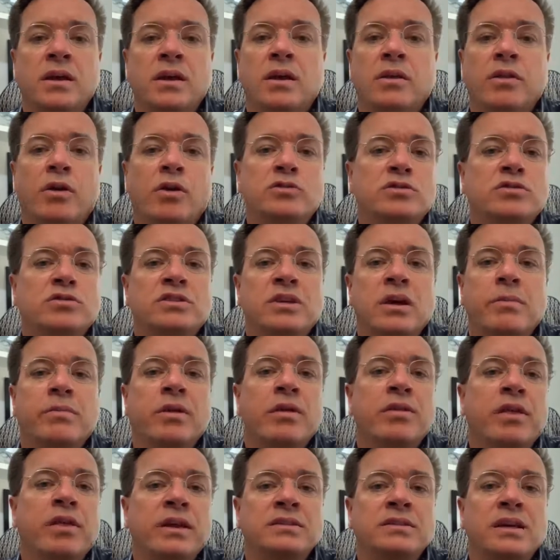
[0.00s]
Those are some of the
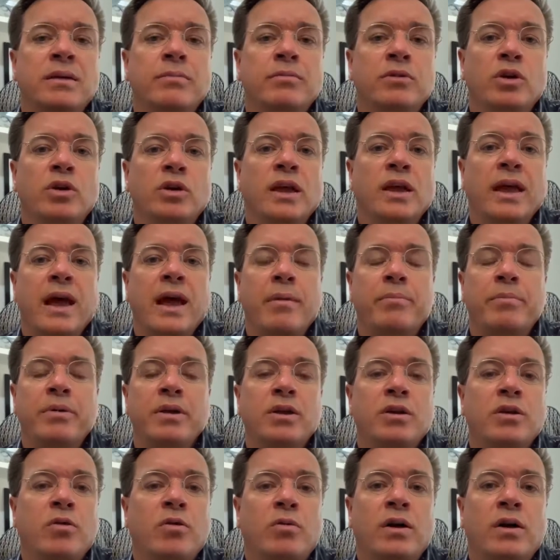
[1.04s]
things I'm looking at. But you
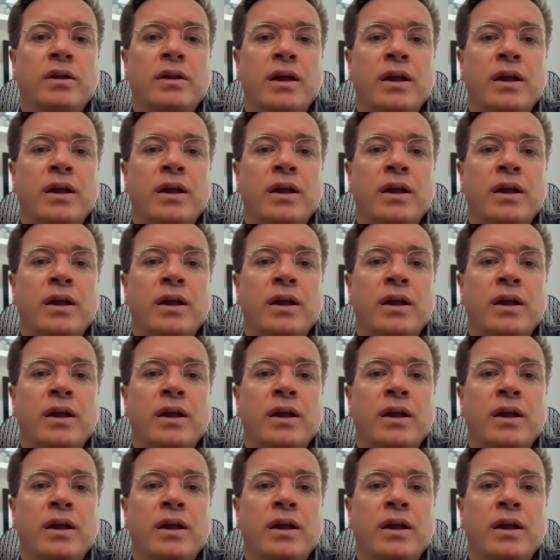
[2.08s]
know what?